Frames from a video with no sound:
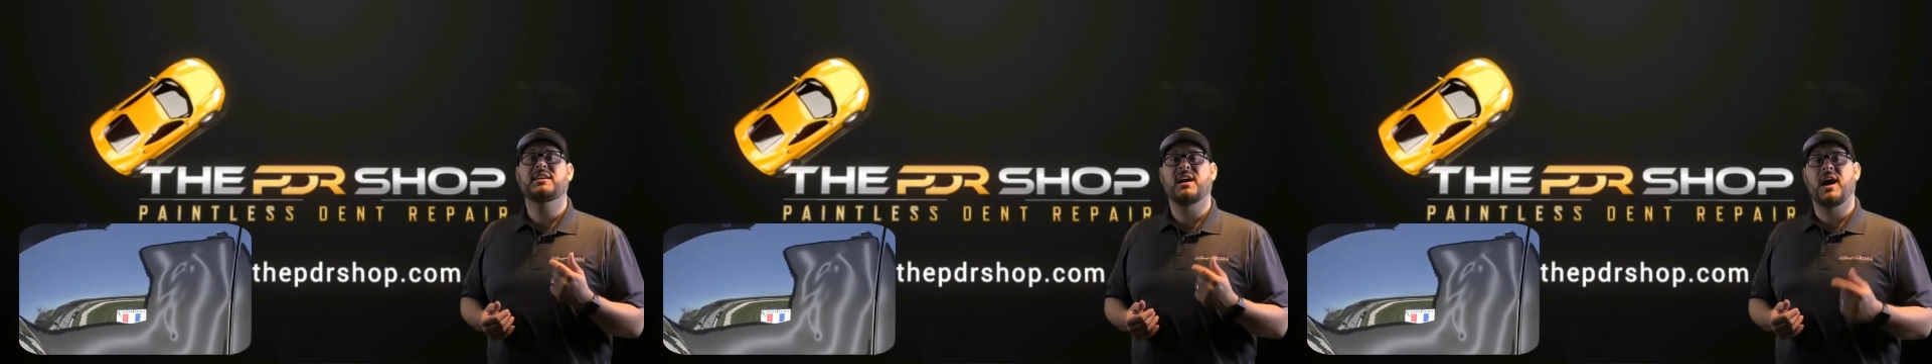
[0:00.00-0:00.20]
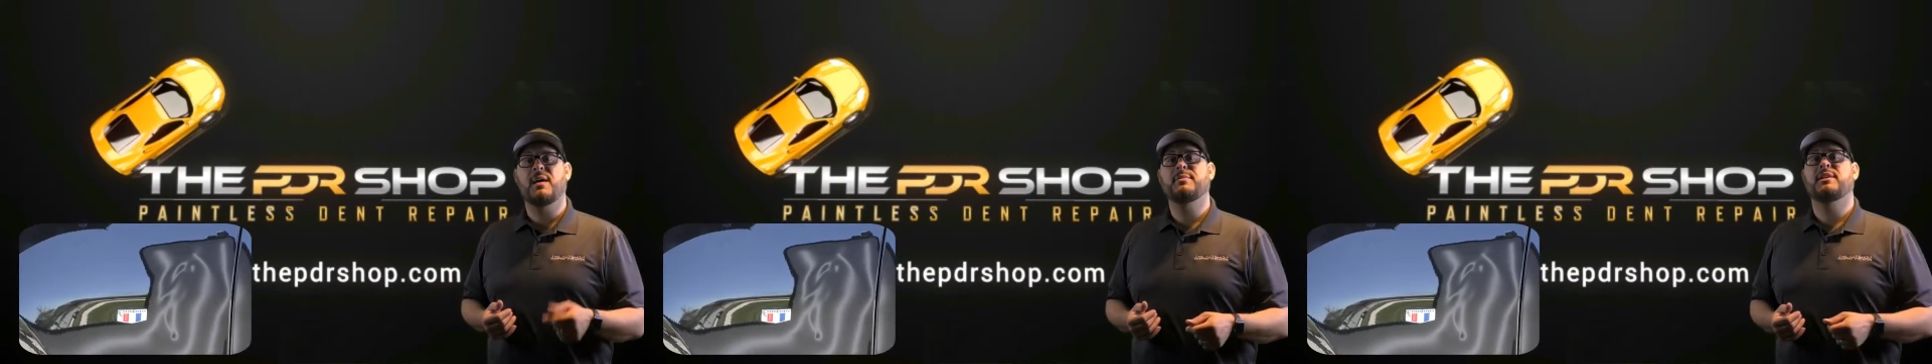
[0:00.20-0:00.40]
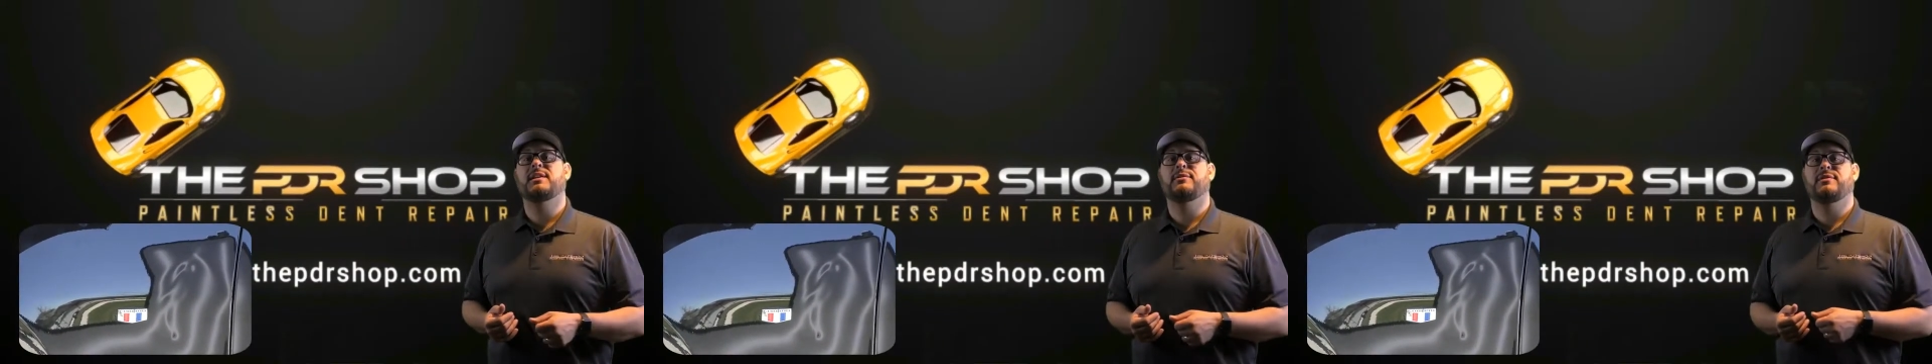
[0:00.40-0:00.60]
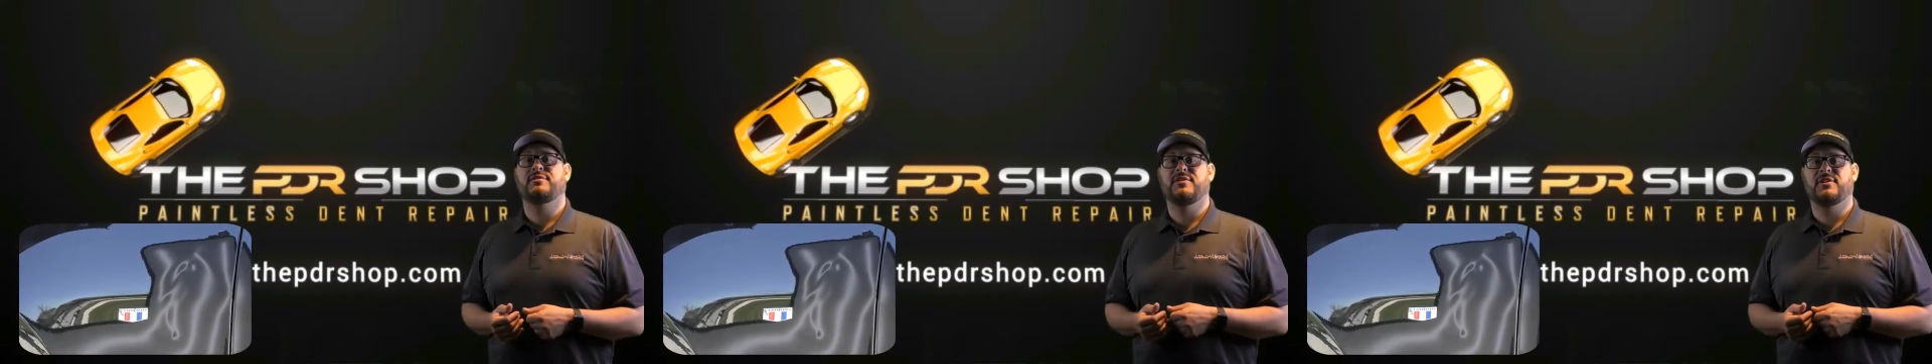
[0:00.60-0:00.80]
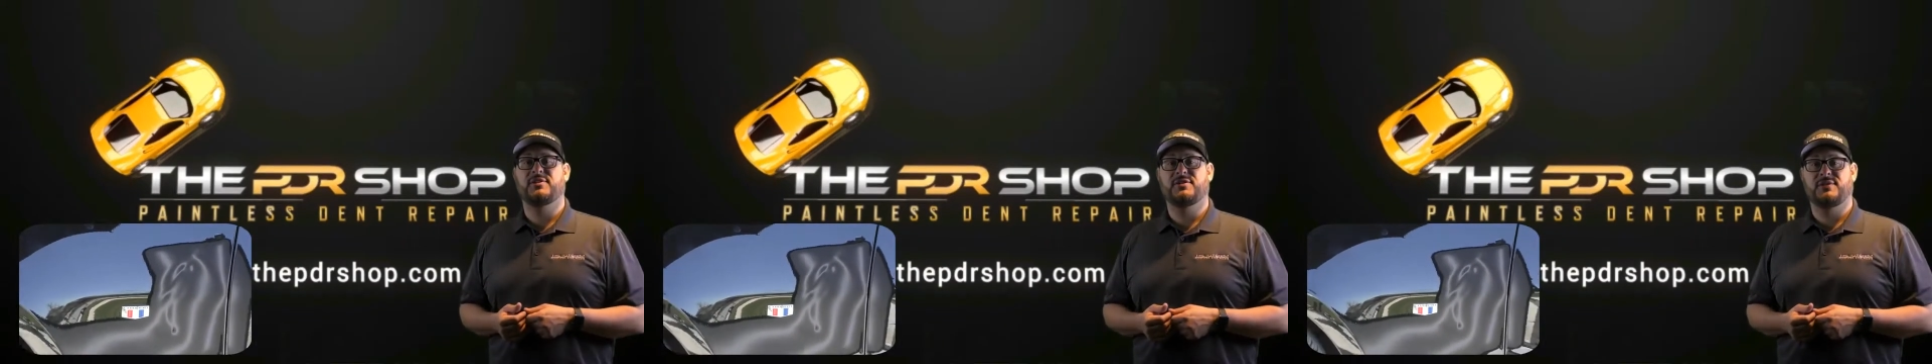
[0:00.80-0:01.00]
commonly
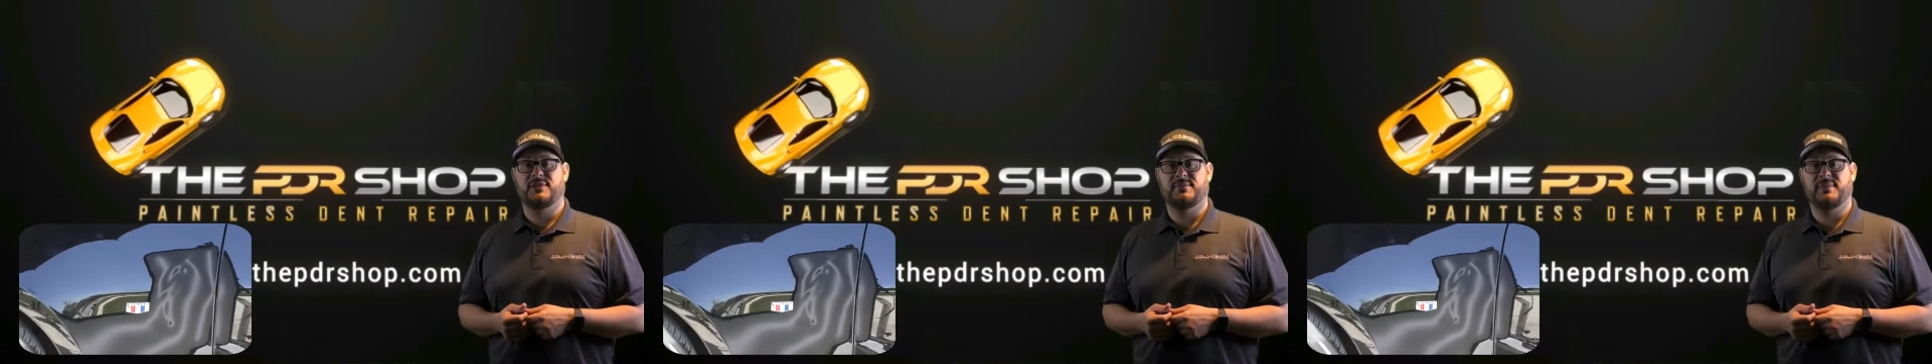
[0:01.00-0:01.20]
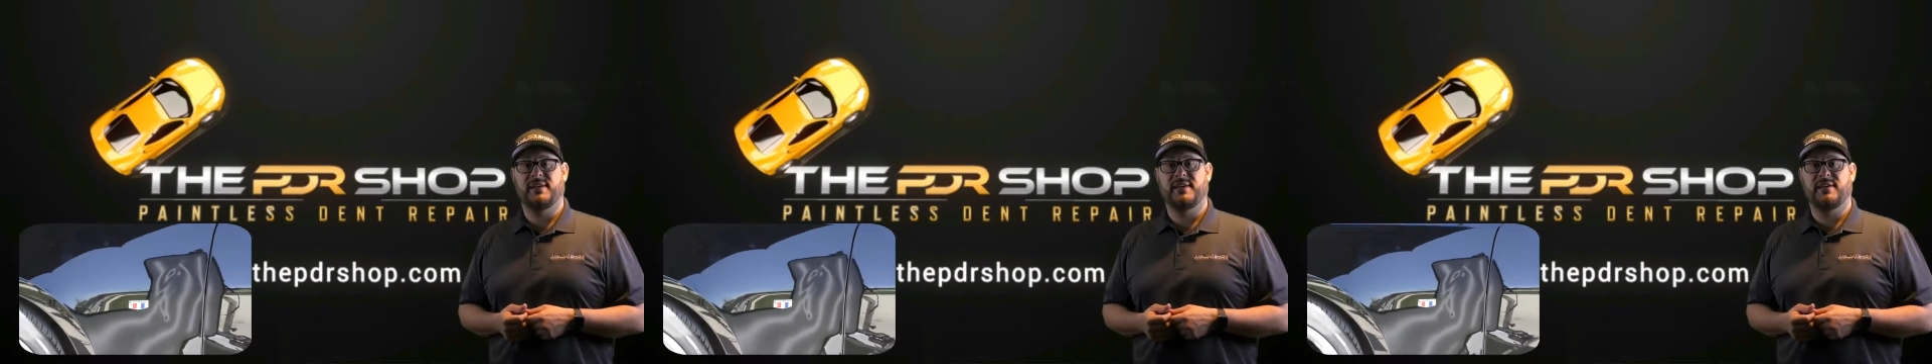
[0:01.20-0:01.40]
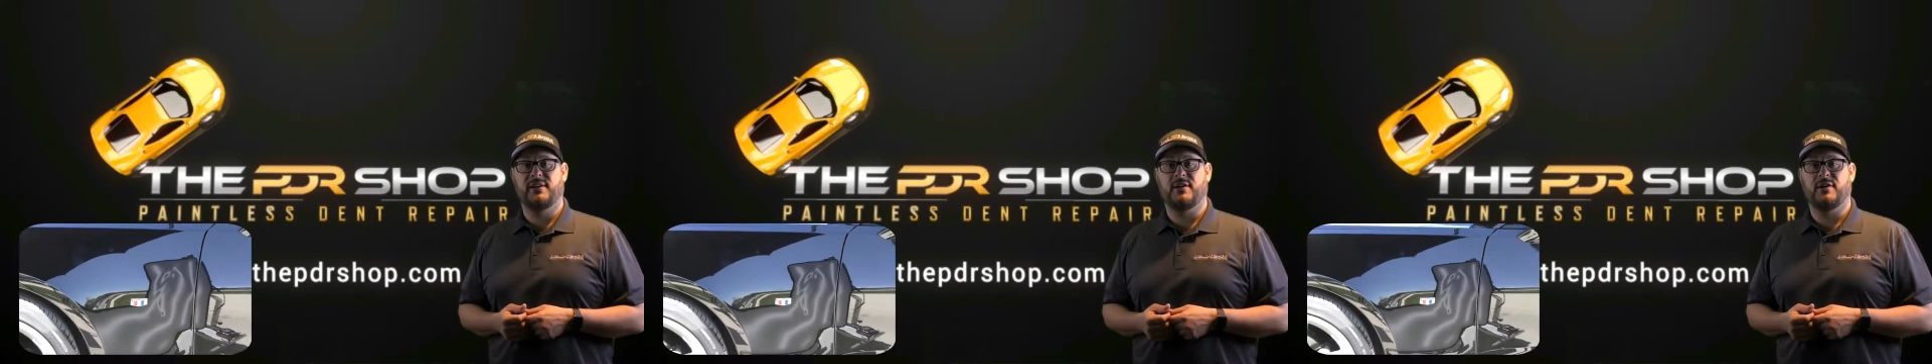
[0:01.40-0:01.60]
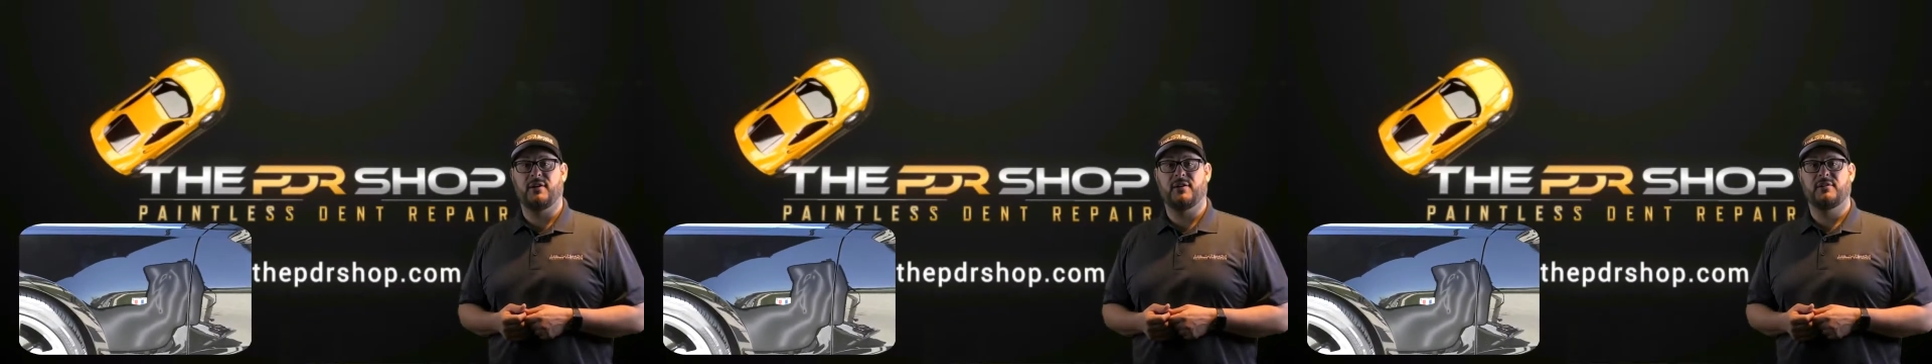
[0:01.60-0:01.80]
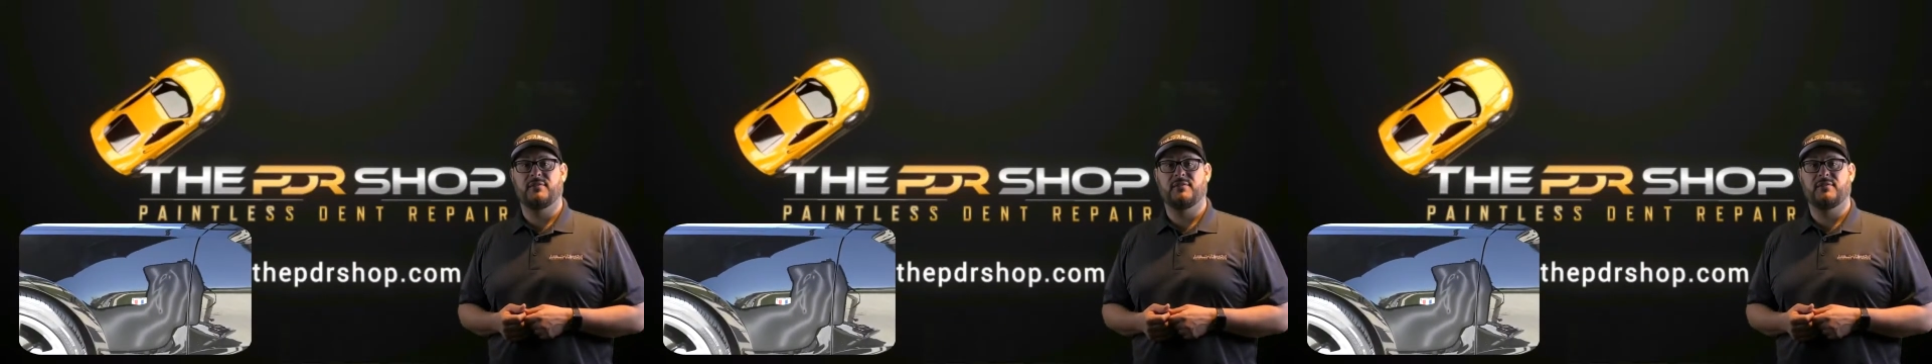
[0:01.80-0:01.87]
referred to as PDR.